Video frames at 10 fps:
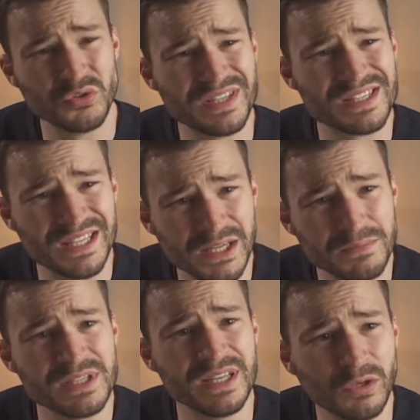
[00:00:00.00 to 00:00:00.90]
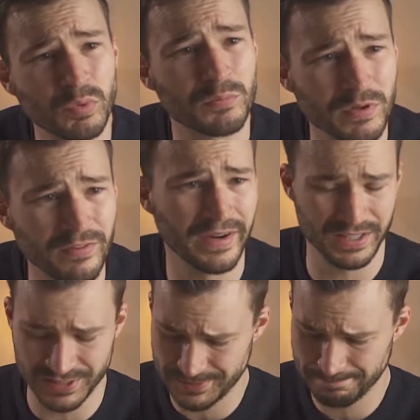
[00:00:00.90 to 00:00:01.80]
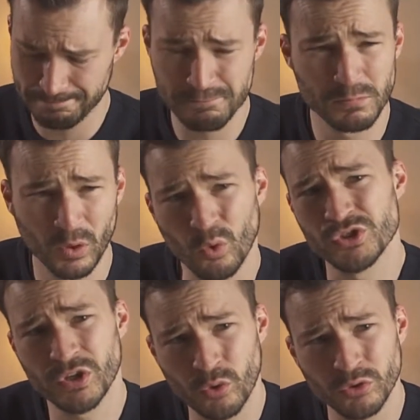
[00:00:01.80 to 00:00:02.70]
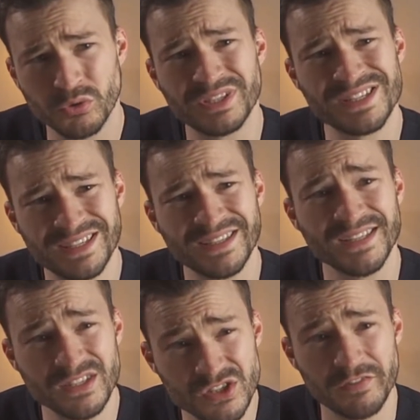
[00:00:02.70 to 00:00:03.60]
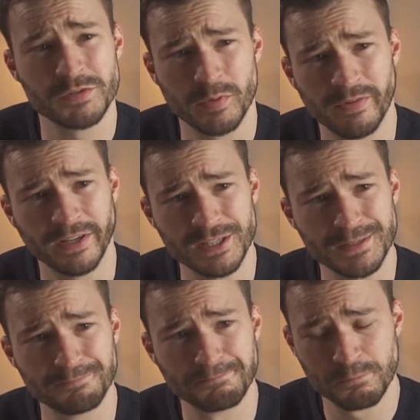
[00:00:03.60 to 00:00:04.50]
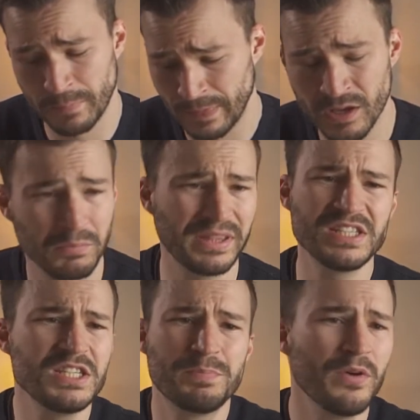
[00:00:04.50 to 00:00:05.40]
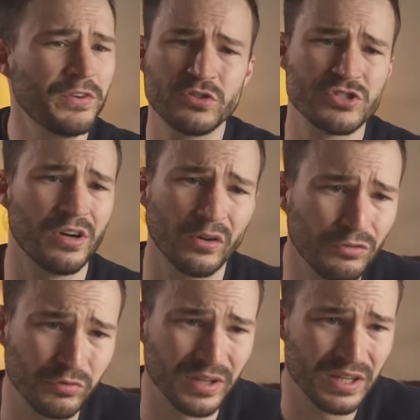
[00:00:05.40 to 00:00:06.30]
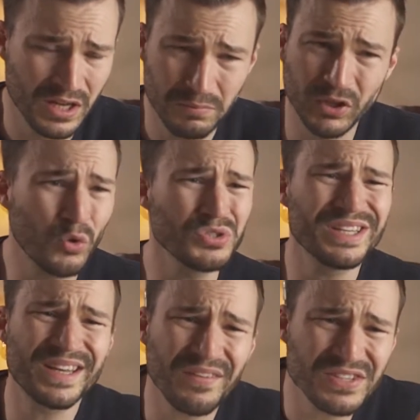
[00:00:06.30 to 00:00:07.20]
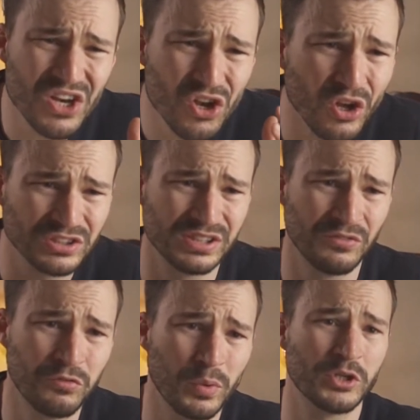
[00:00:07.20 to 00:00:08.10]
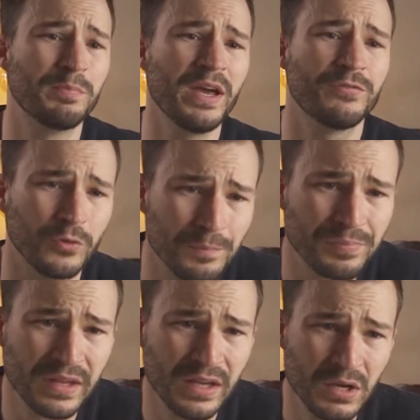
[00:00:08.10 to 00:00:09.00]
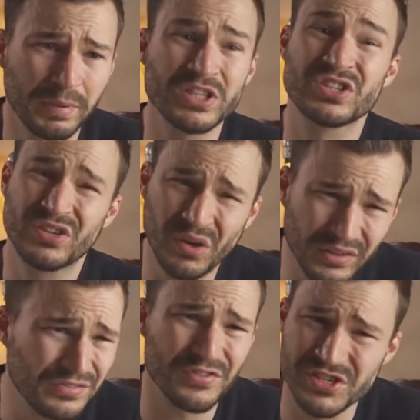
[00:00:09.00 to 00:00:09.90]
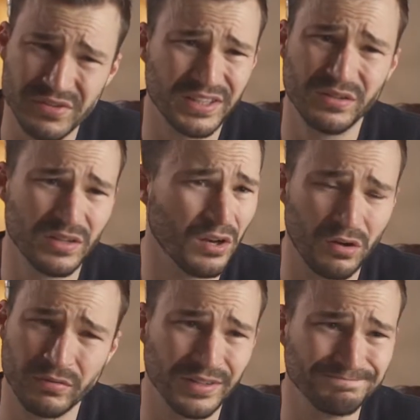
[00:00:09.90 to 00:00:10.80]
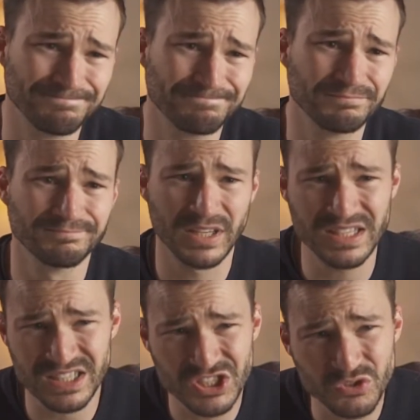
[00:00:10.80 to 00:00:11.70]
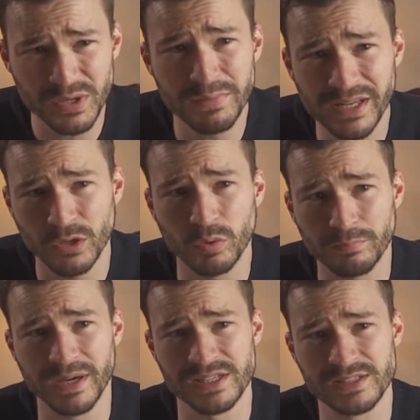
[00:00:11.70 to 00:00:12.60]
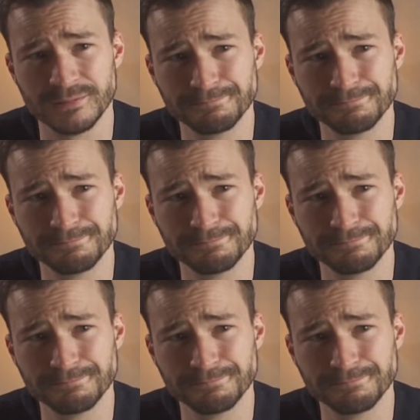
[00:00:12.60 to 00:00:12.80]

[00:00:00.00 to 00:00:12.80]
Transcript: to the scheme's network providers, also called your designated service providers. But this is perfect to start off with because it covers a lot for what you pay for, but it's going to frustrate you in the long run. It's extremely network-based.